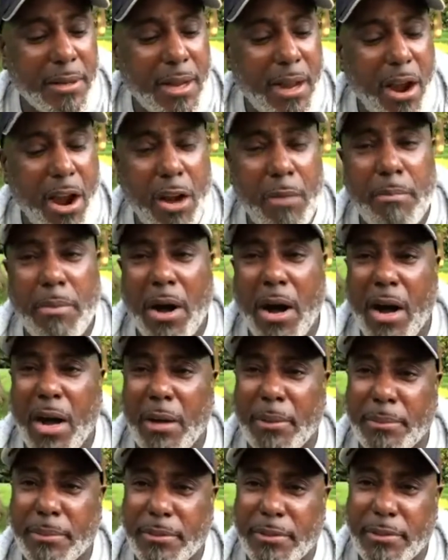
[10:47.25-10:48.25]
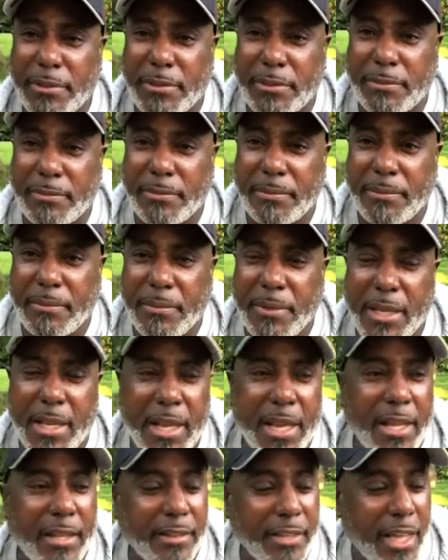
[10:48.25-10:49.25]
Car bombs.
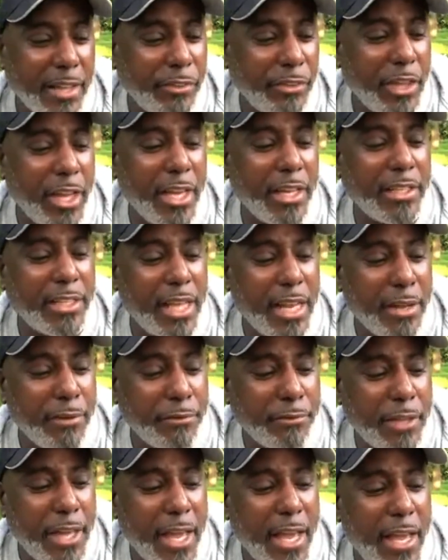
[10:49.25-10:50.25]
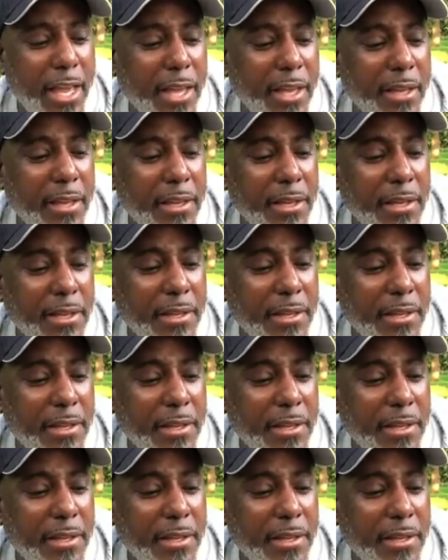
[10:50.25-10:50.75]
They think that if they